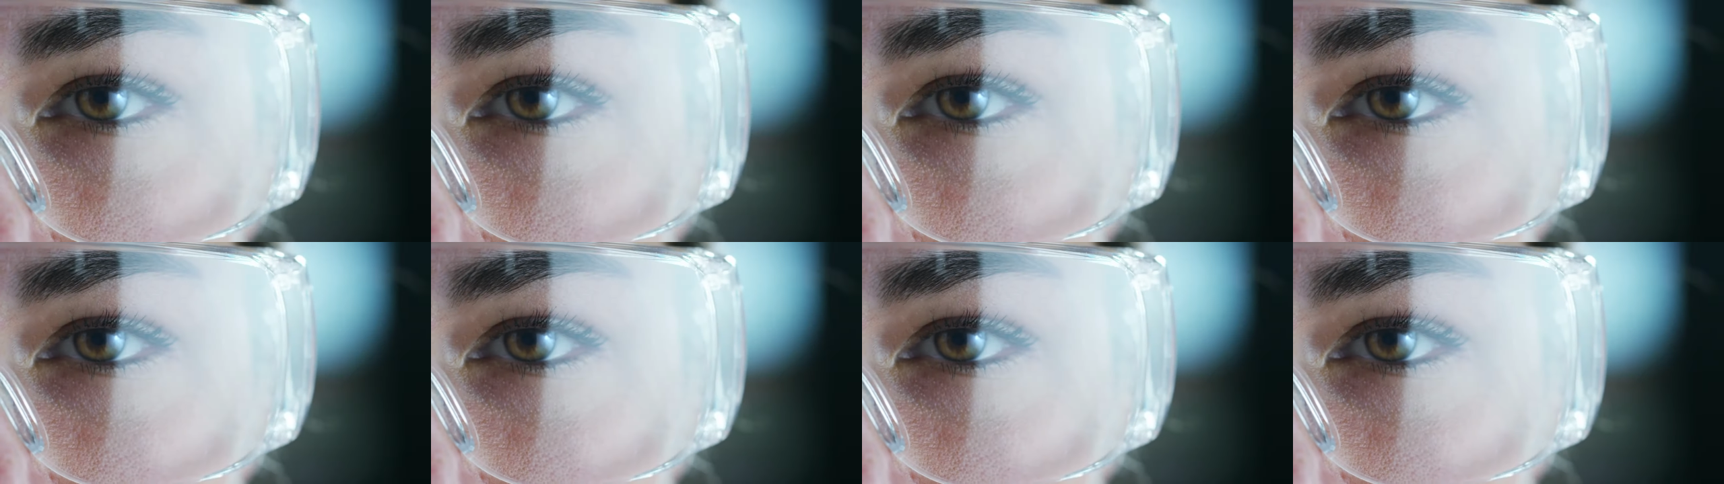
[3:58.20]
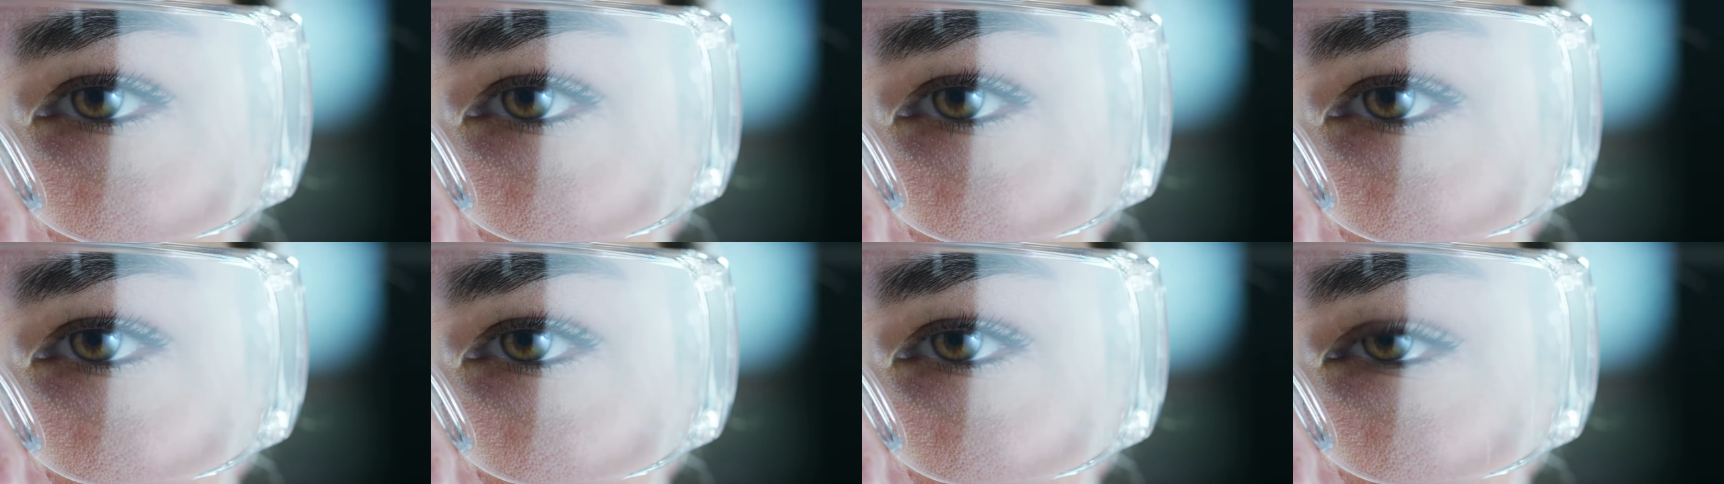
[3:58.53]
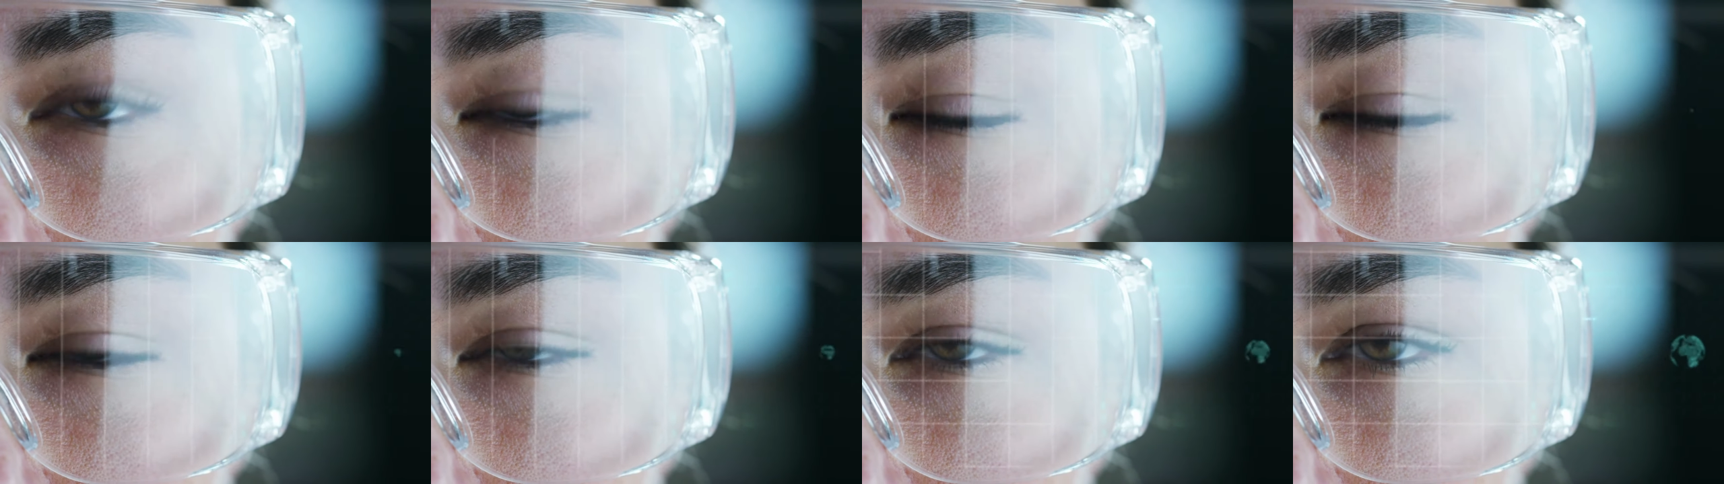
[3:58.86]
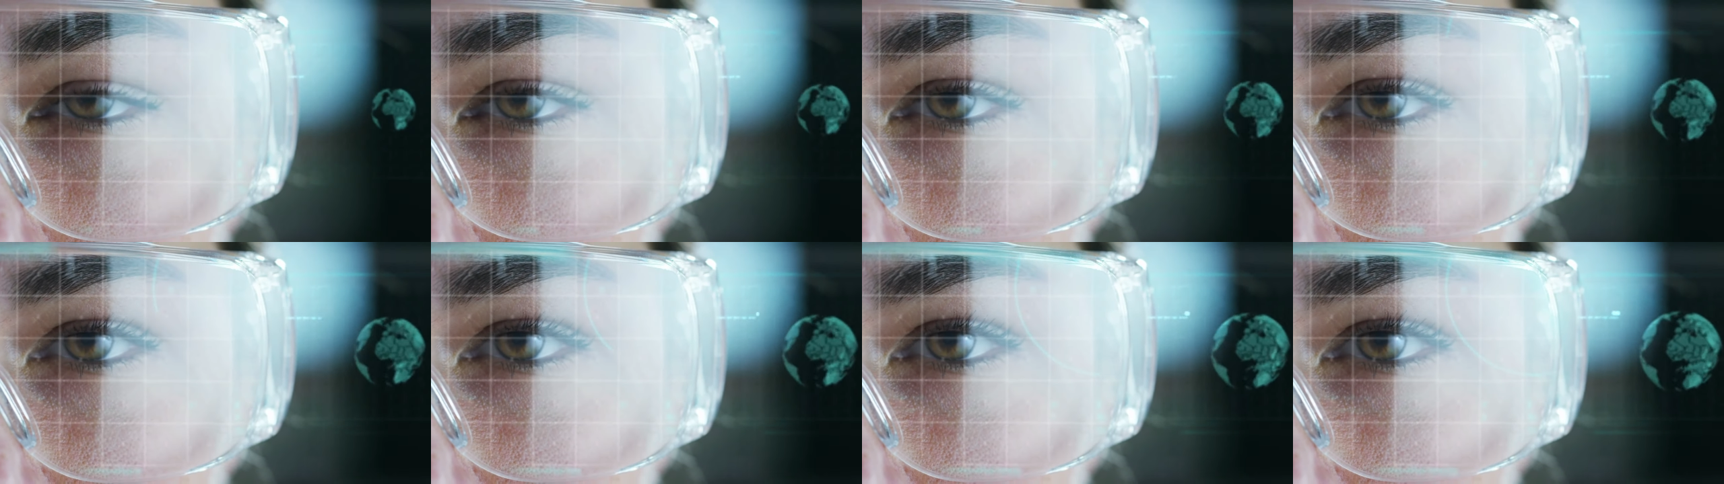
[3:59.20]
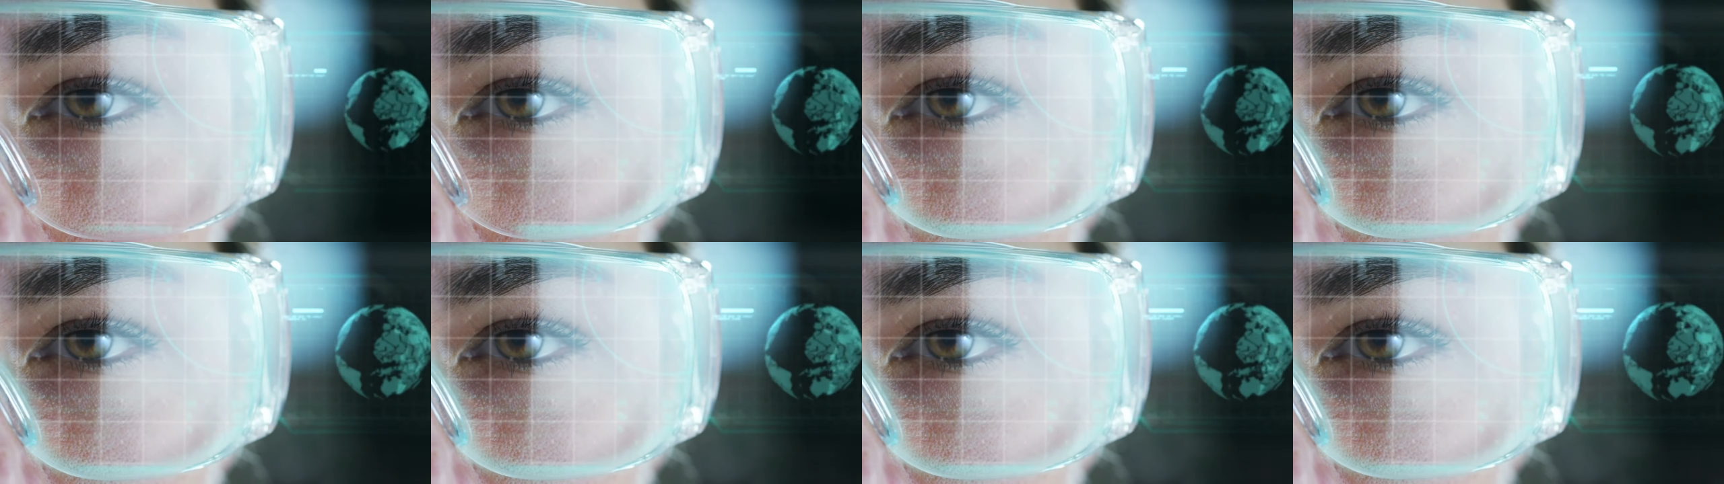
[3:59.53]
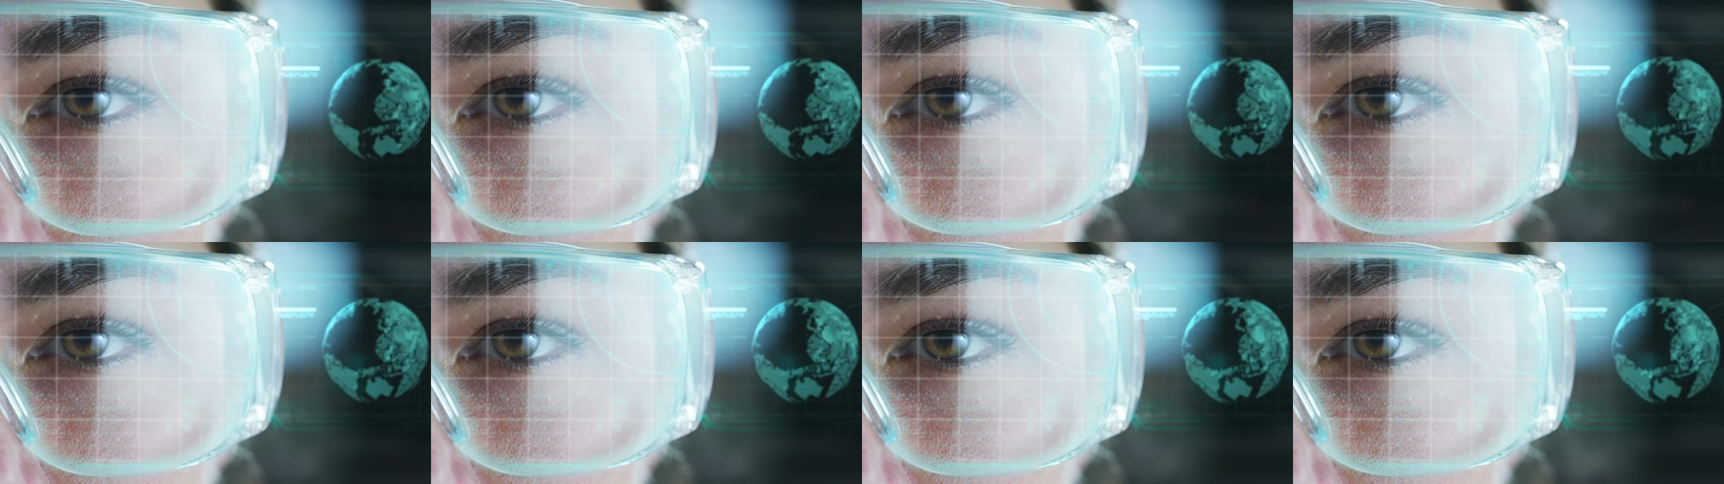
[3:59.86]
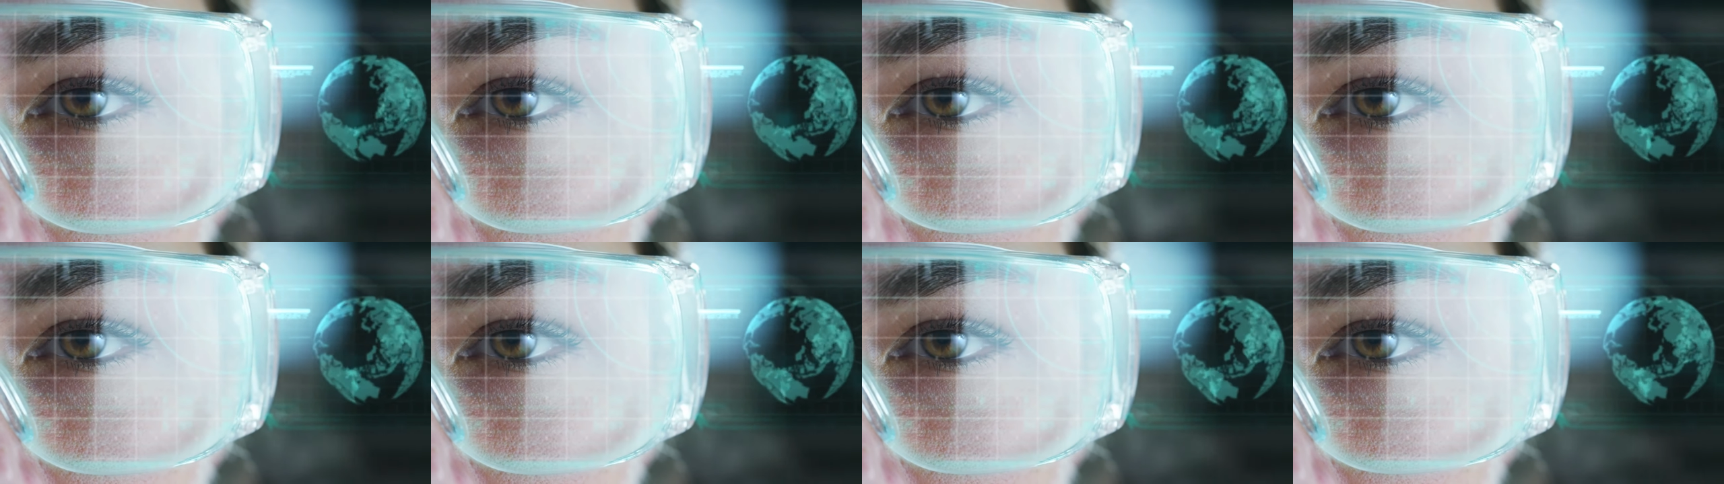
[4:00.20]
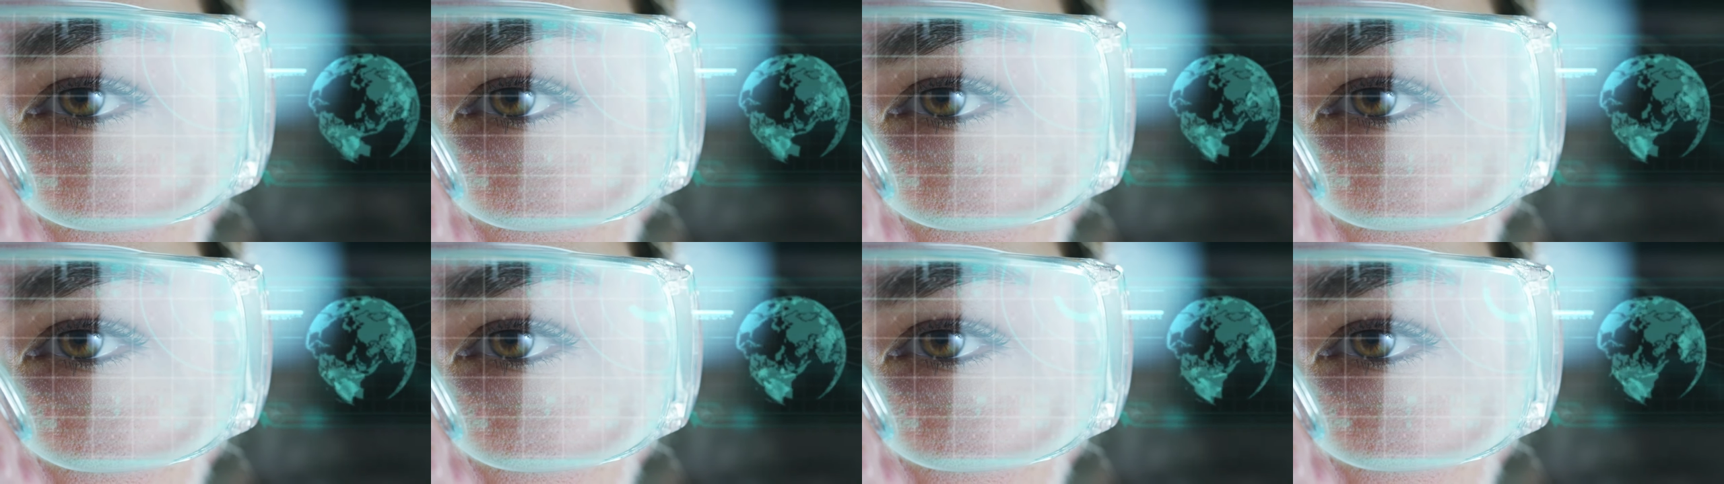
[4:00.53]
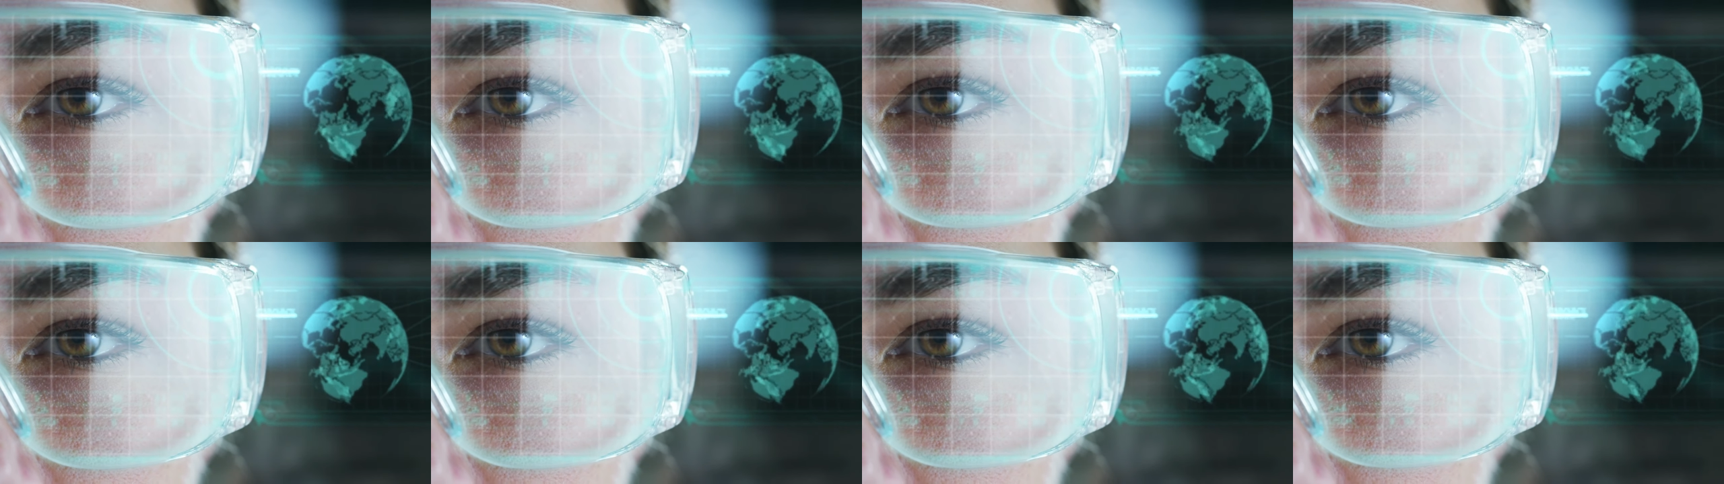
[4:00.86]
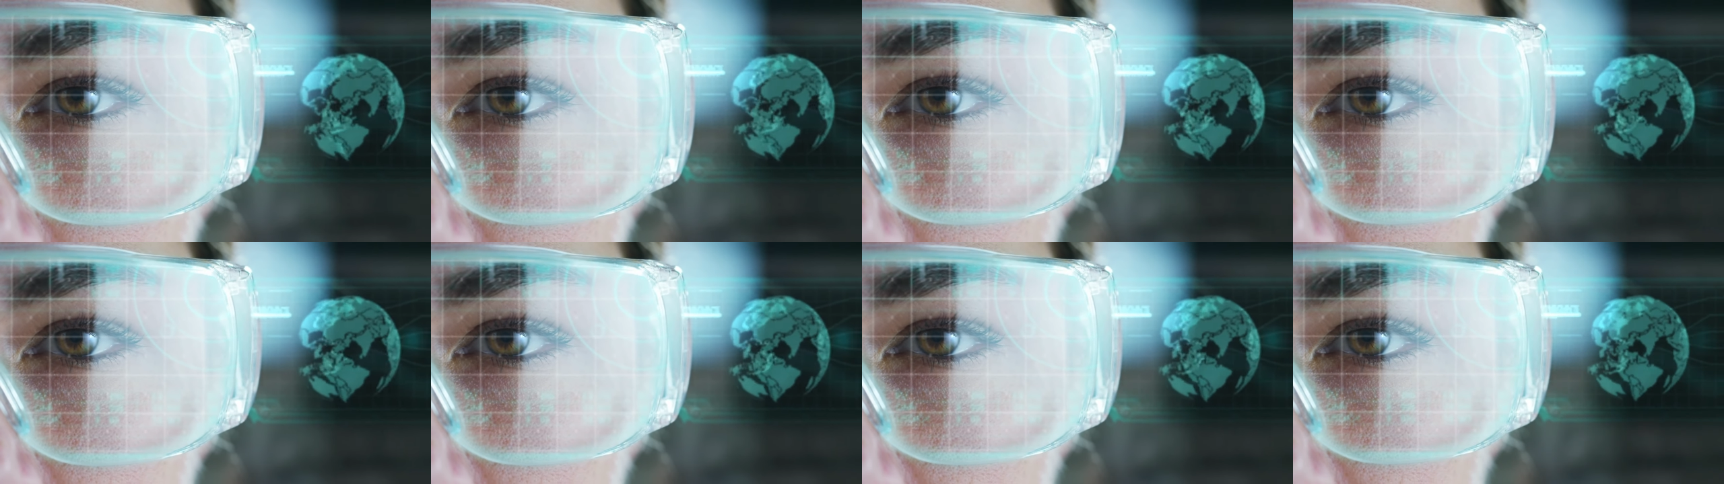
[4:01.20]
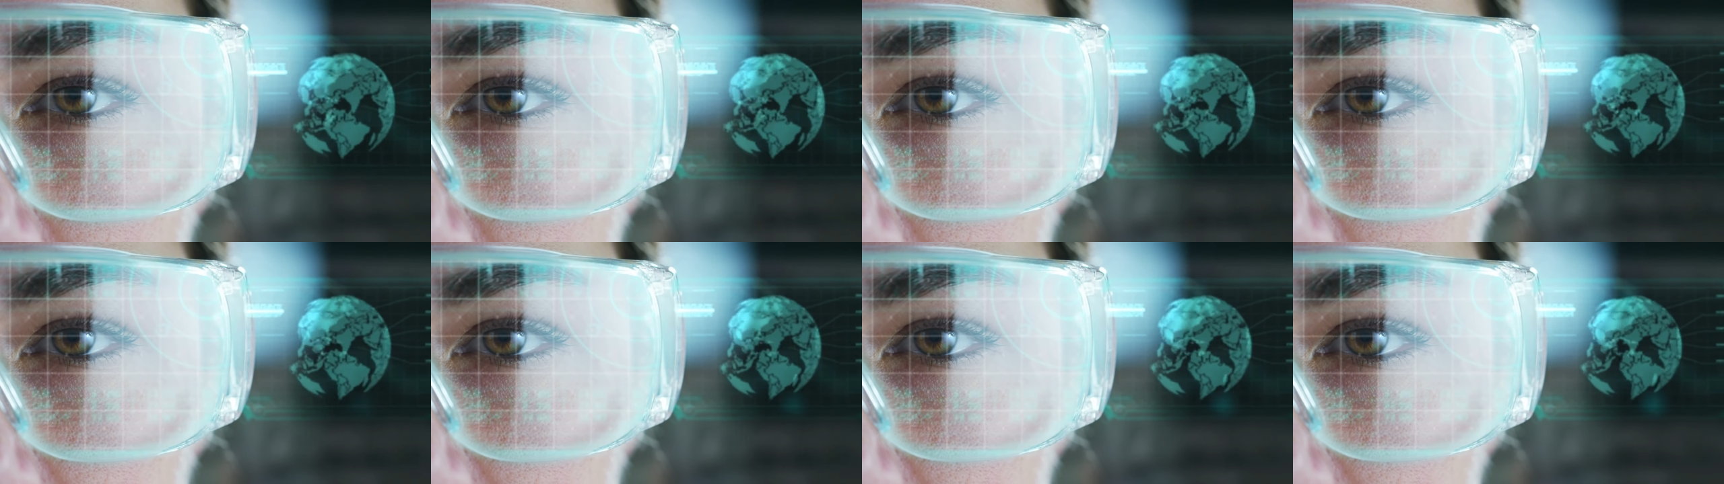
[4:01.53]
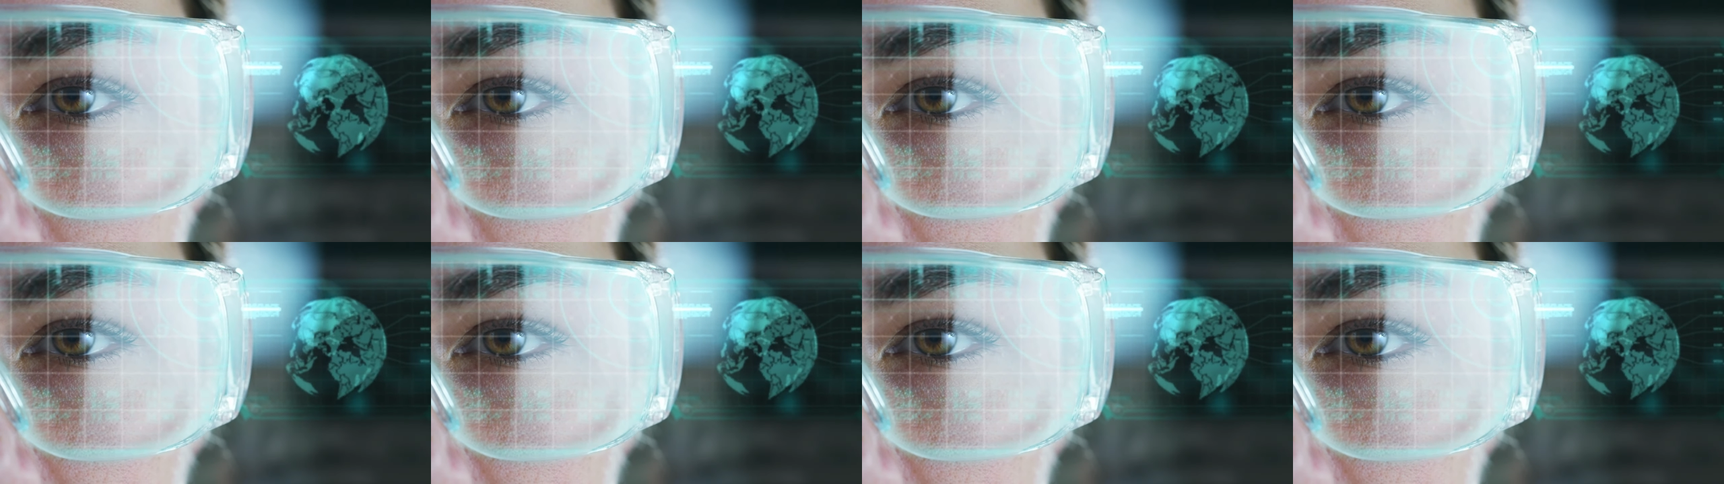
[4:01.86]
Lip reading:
No face is visible, so there are no lips to read.